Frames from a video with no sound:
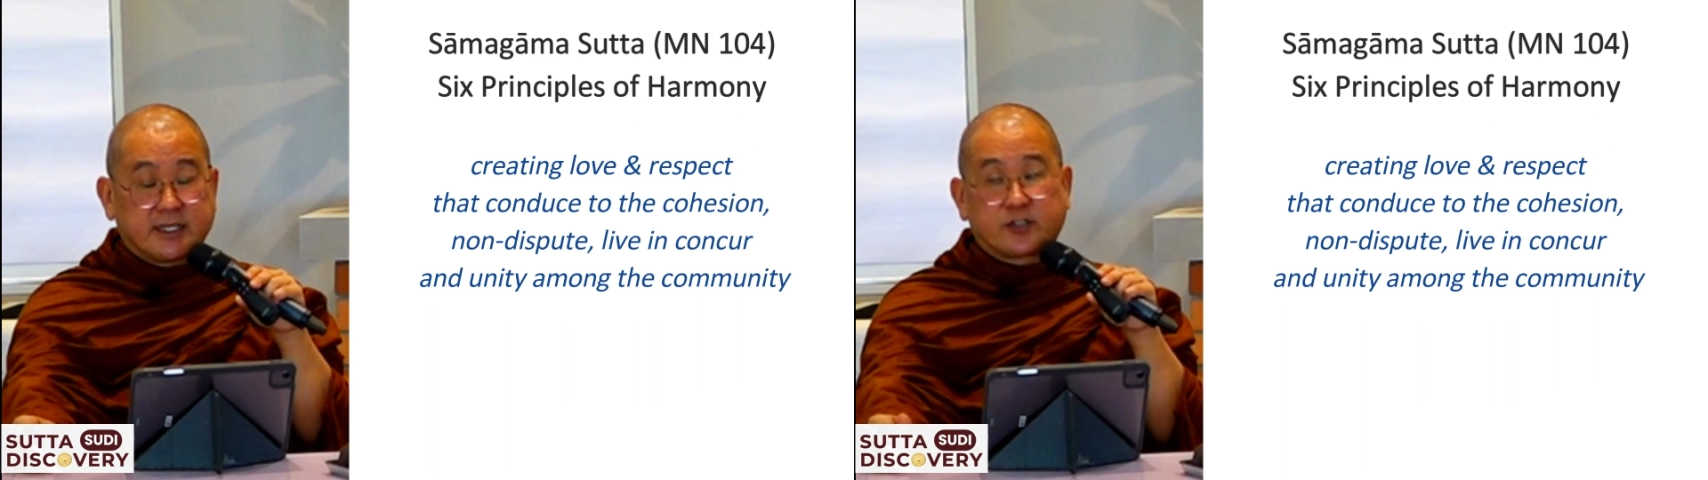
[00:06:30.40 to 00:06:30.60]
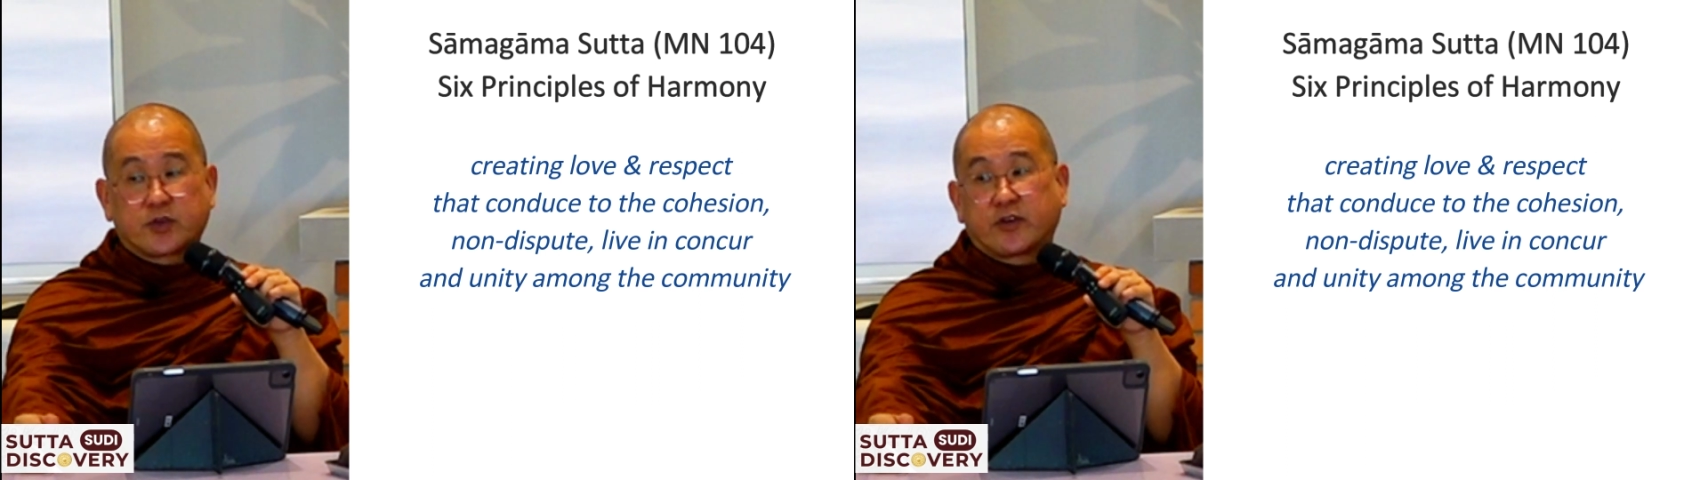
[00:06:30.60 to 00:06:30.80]

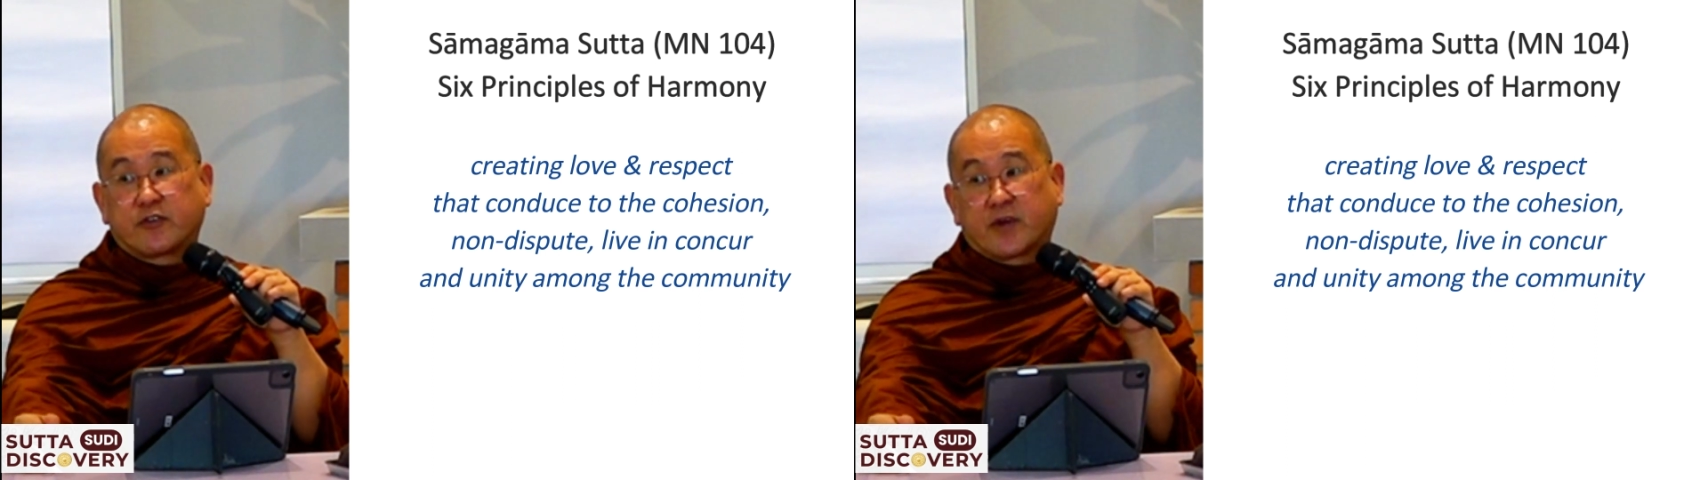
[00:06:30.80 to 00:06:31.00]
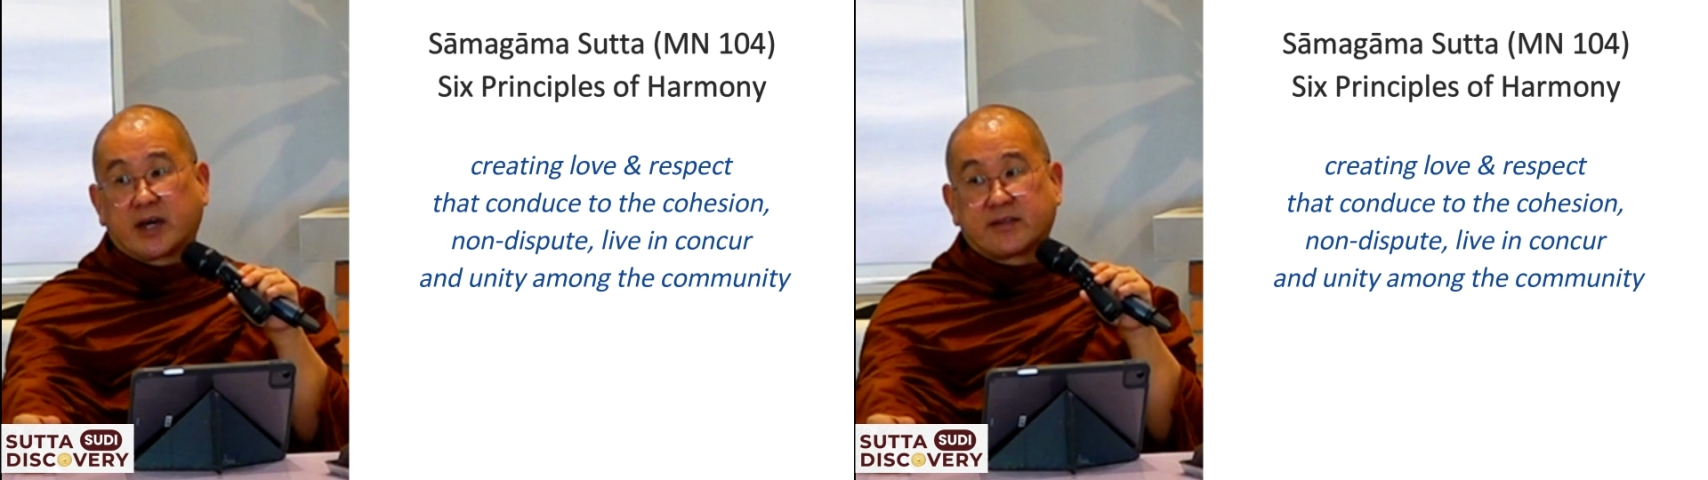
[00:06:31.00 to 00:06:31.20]
That's why
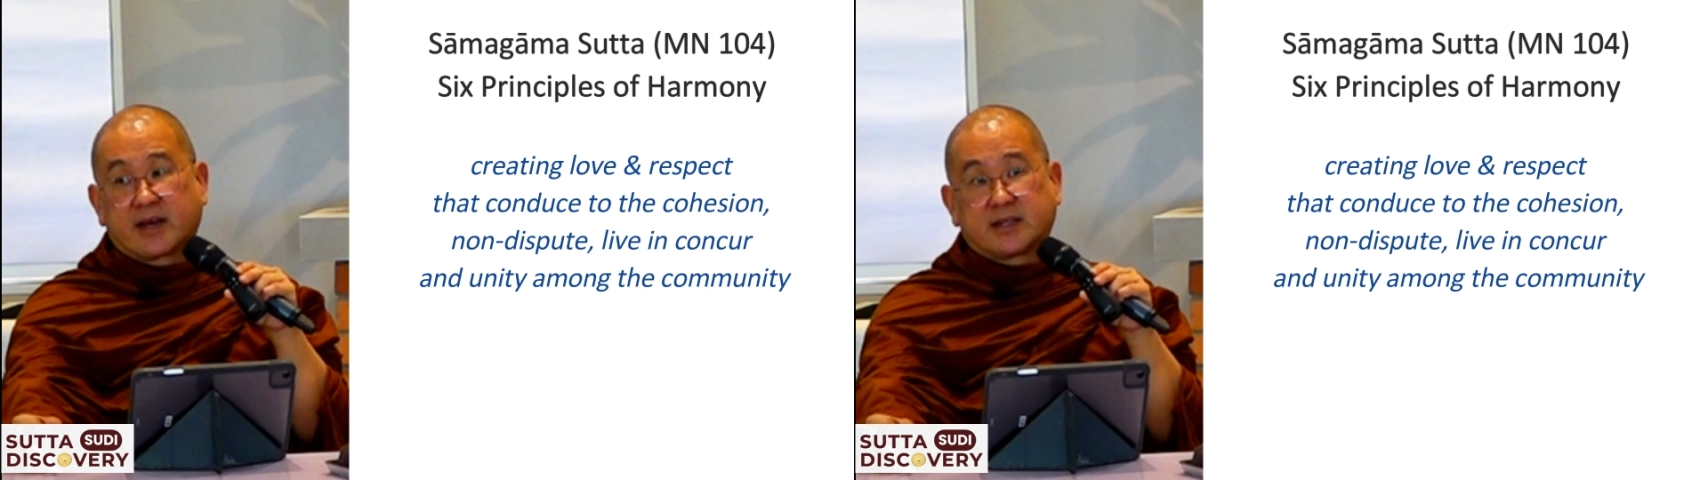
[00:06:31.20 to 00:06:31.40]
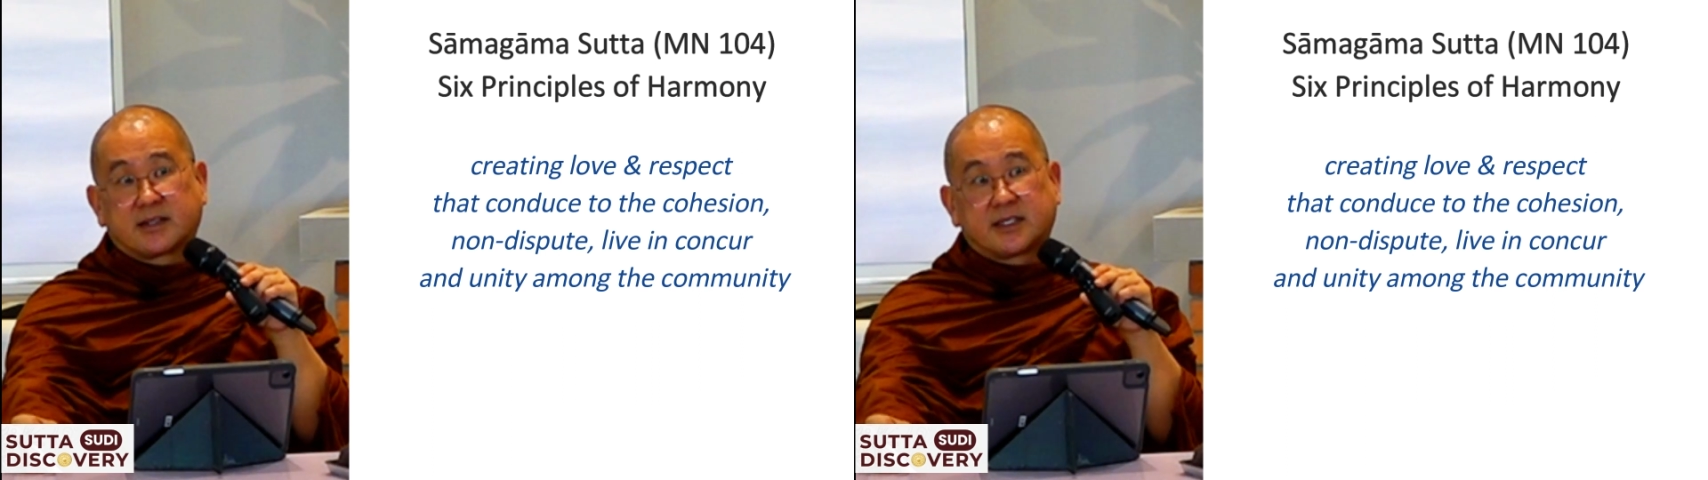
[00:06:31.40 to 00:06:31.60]
you find
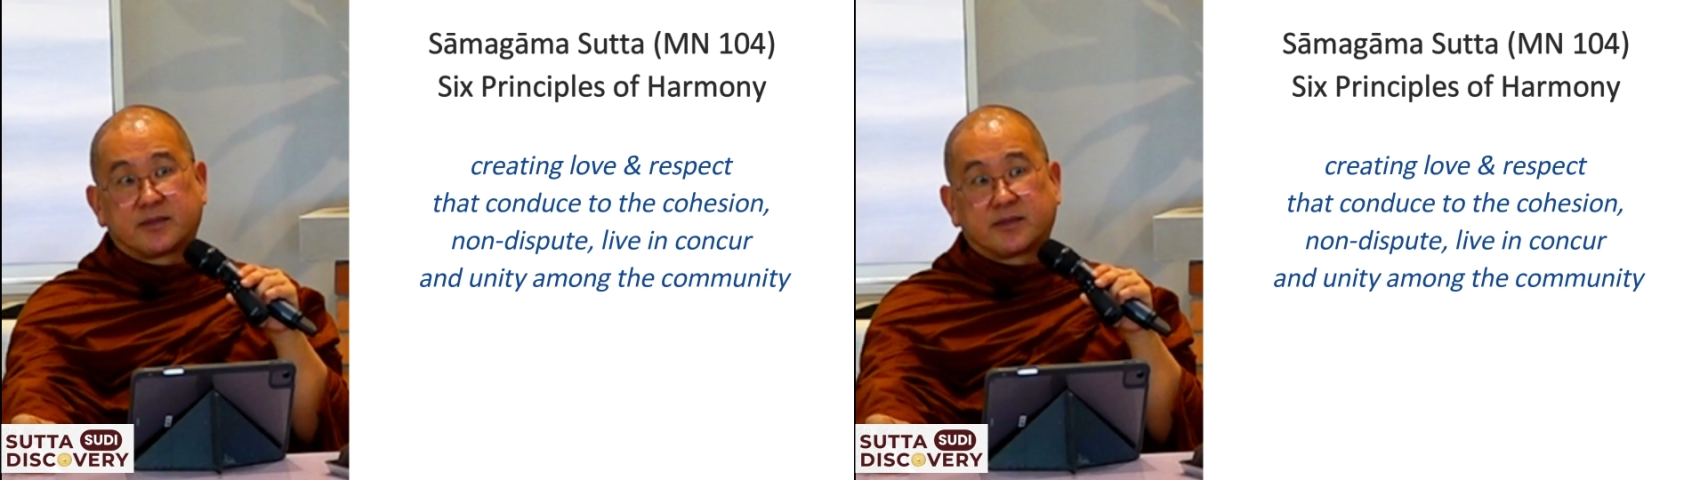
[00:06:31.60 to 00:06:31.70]
that